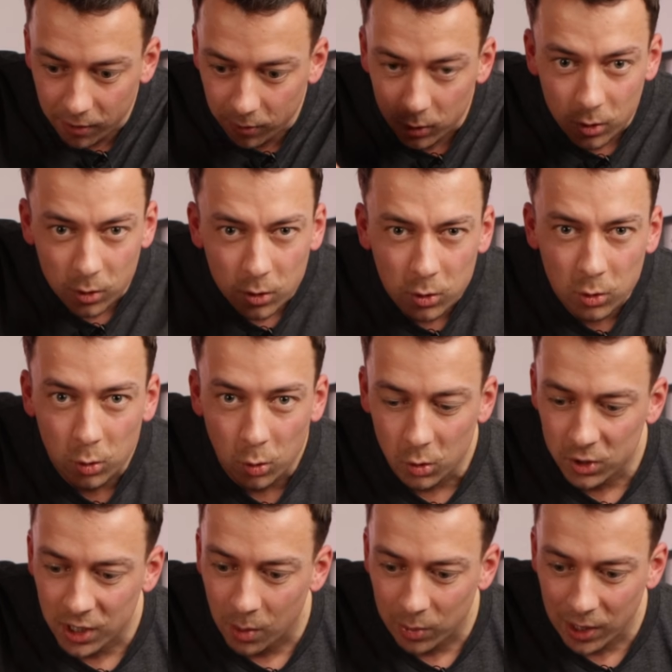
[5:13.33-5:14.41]
have
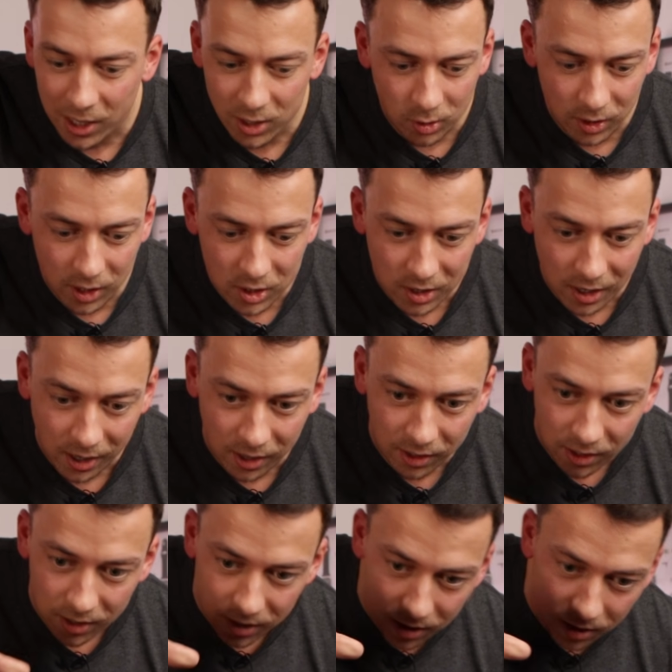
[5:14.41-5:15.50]
tall stem plants on this
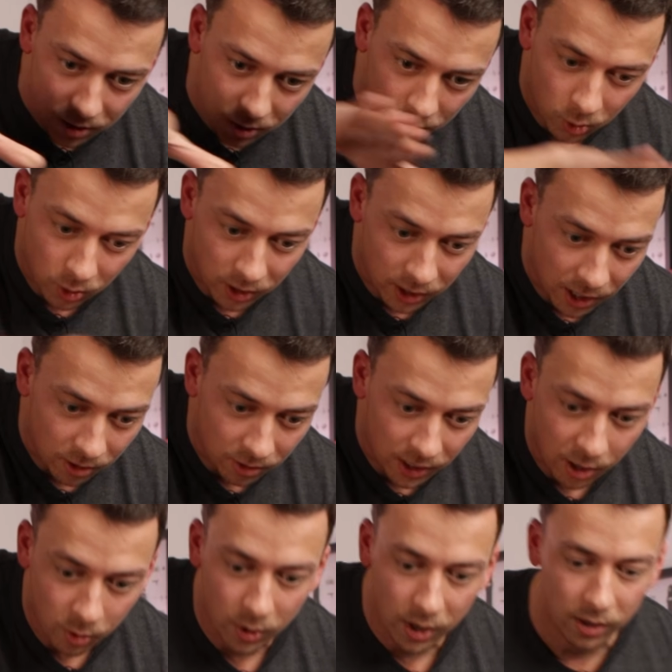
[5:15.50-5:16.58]
side going
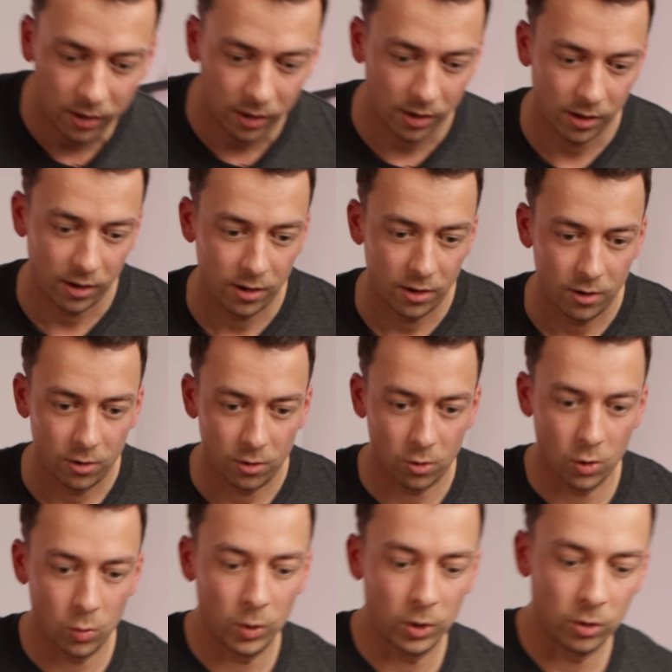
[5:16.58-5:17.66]
down that way.
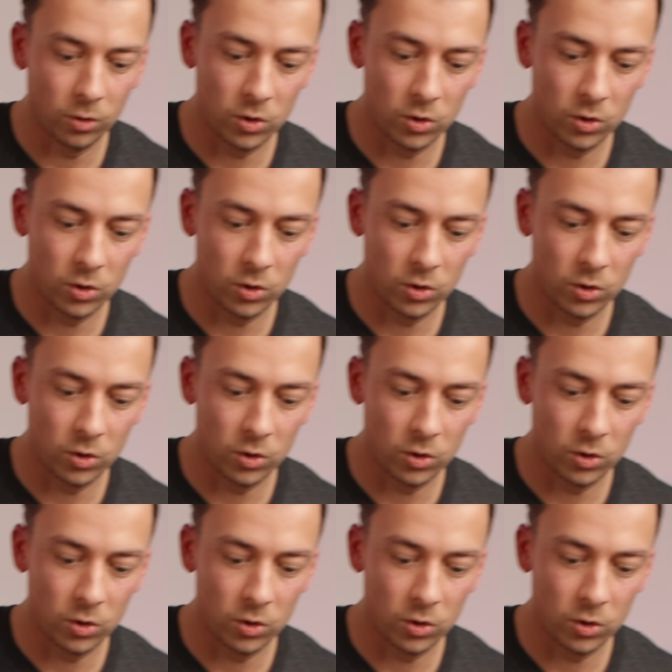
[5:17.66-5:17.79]
Or we